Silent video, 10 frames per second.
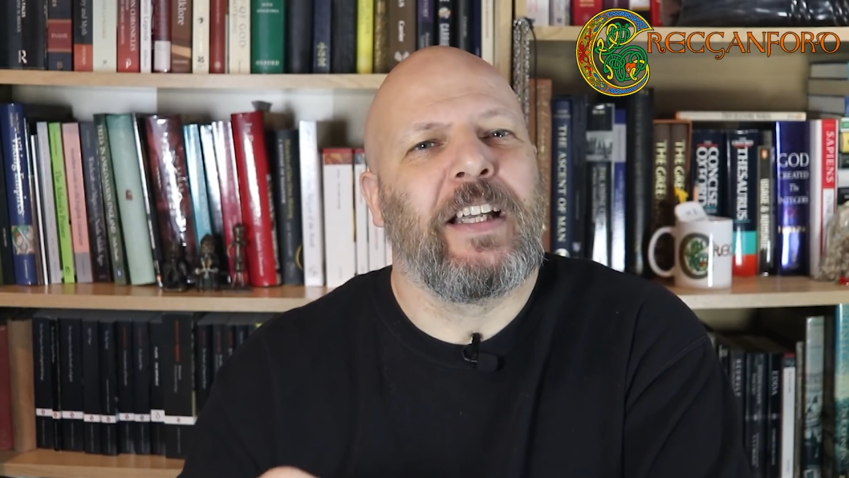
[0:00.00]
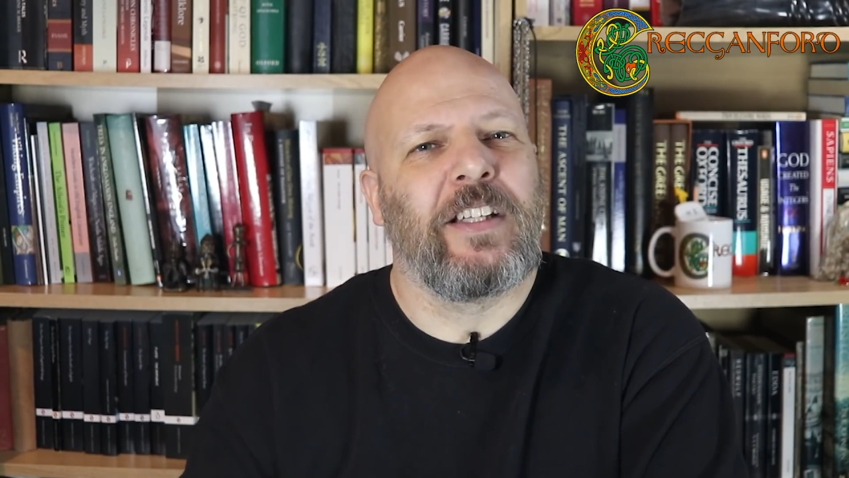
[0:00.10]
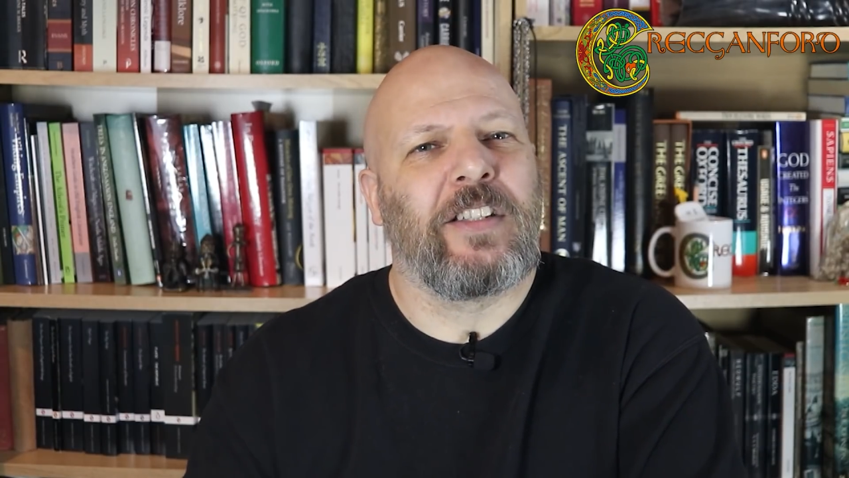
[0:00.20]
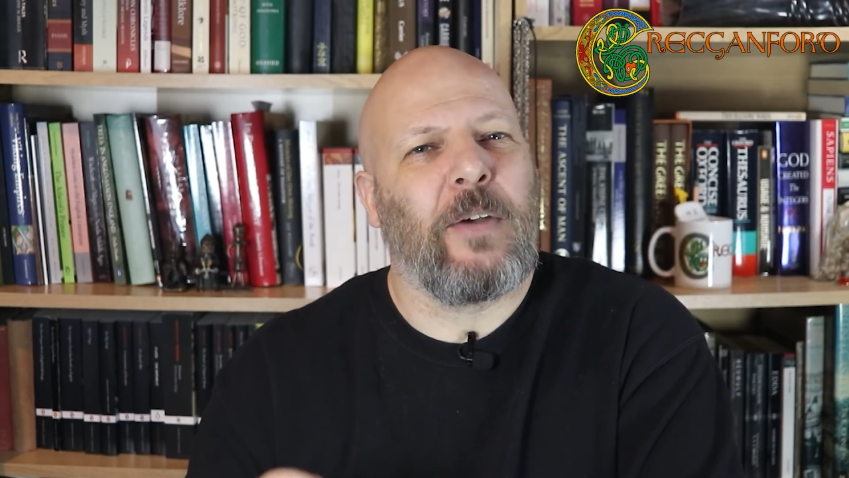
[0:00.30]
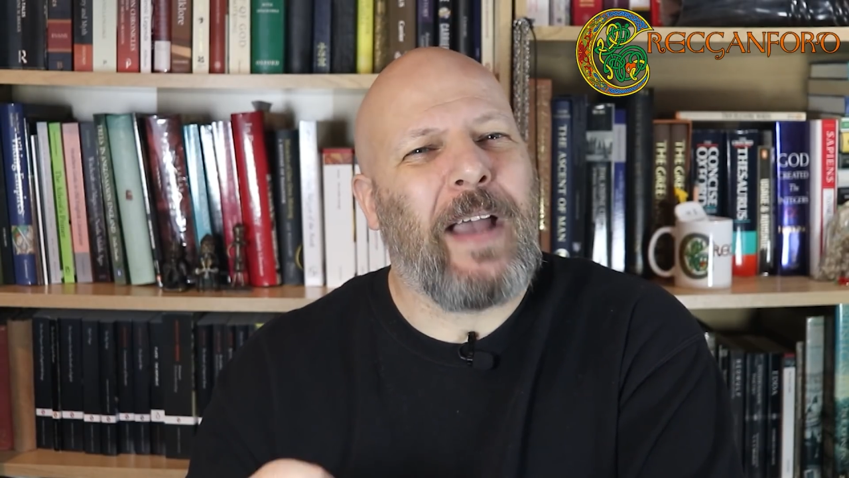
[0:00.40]

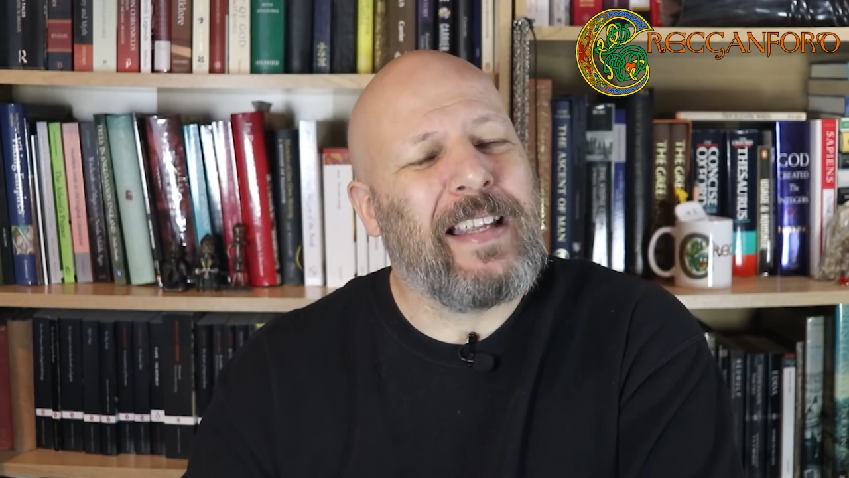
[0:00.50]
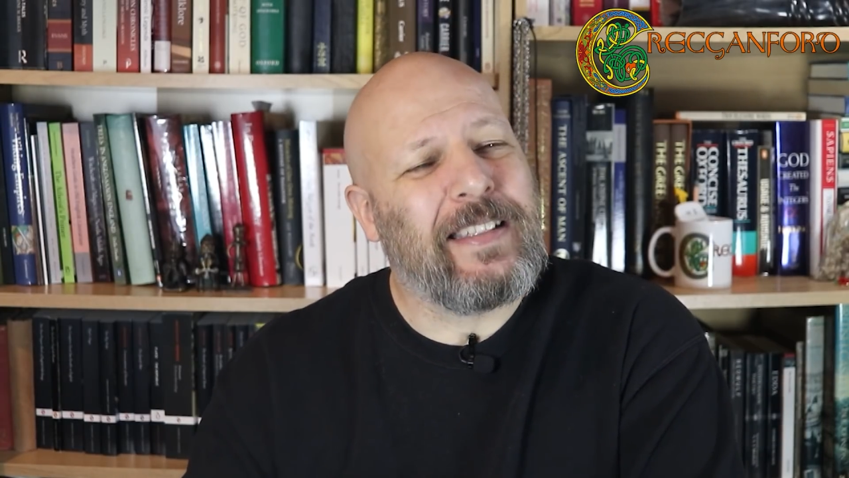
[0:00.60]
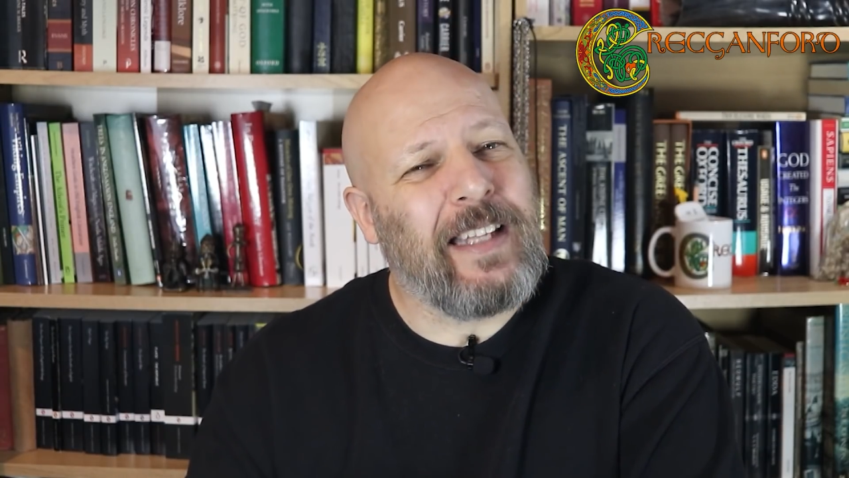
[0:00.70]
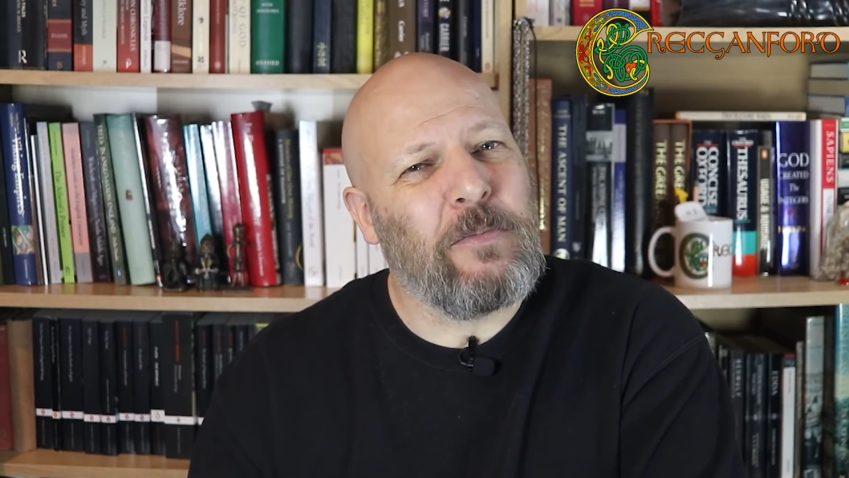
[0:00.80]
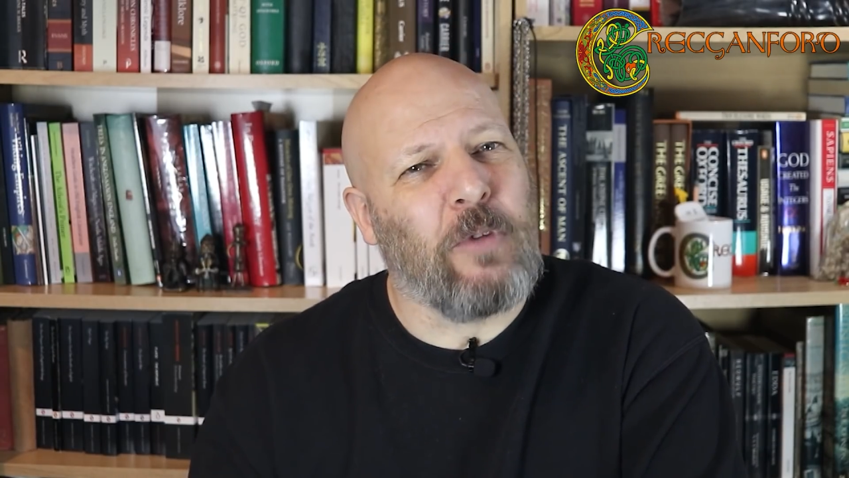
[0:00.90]
and so
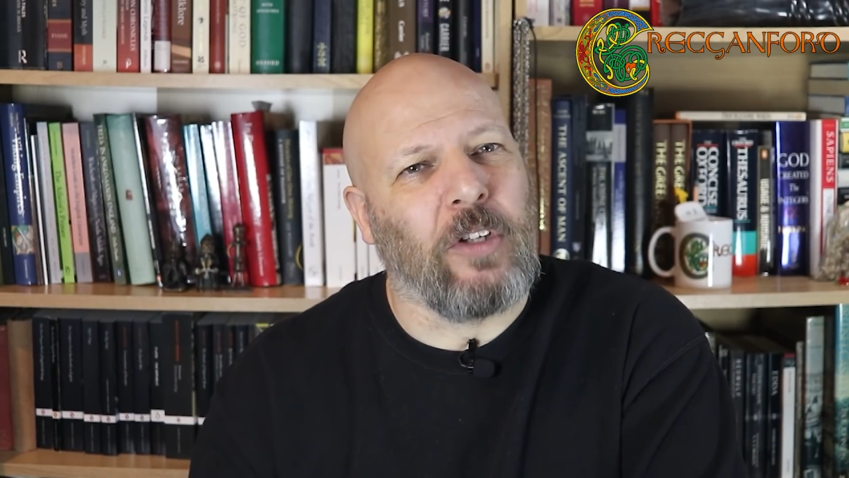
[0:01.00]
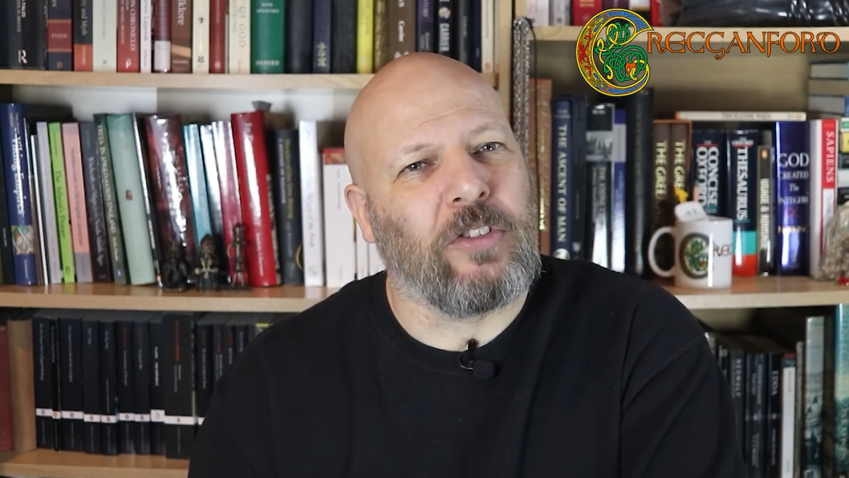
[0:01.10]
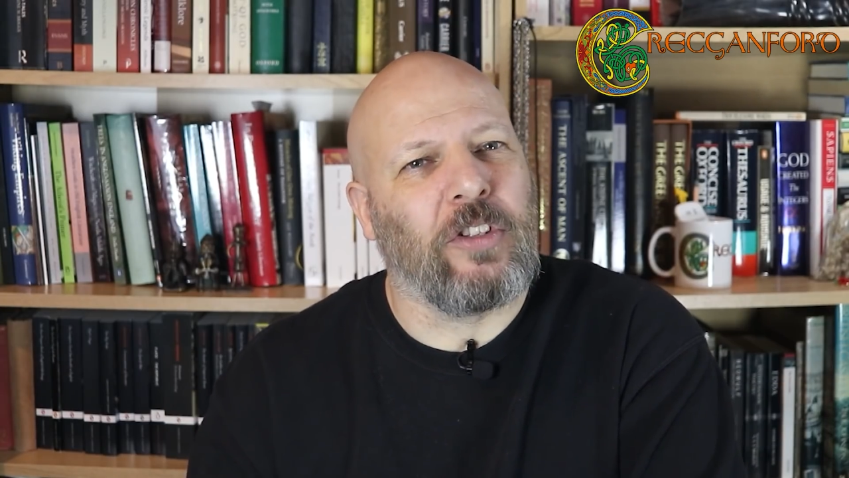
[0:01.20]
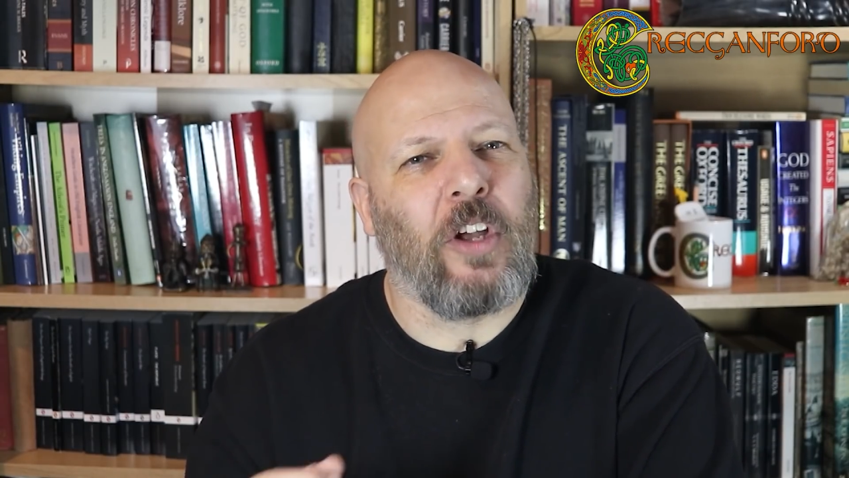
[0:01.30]
as they worked,